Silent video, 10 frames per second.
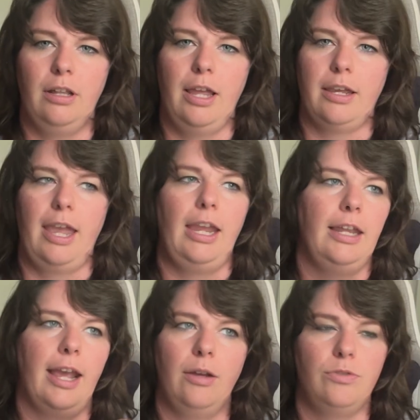like 8
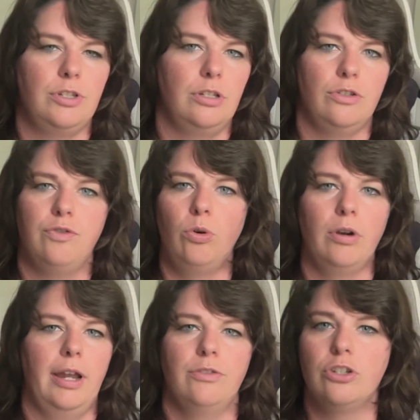ounces, 4
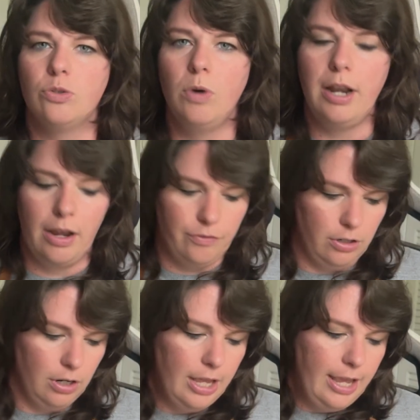ounces, whatever.